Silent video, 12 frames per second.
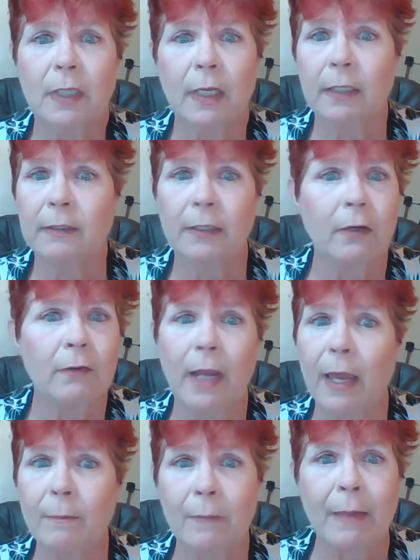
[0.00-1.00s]
And they're
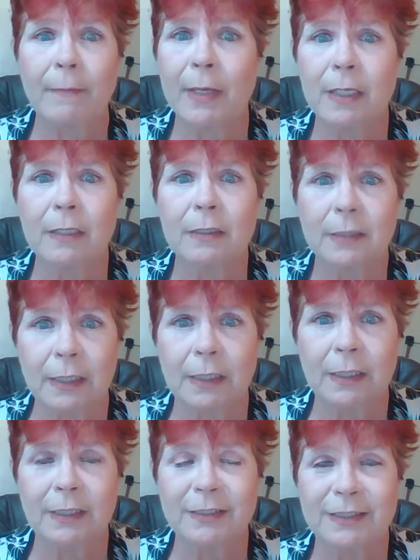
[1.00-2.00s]
not my
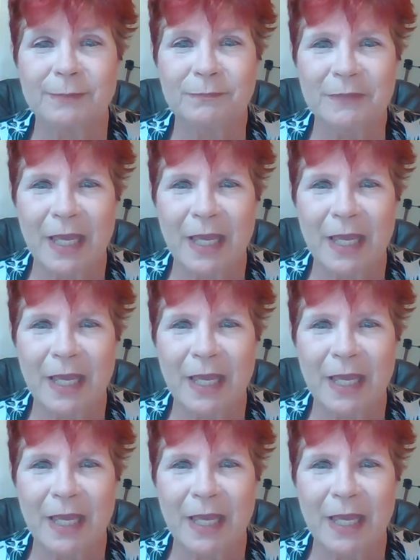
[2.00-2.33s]
monkeys.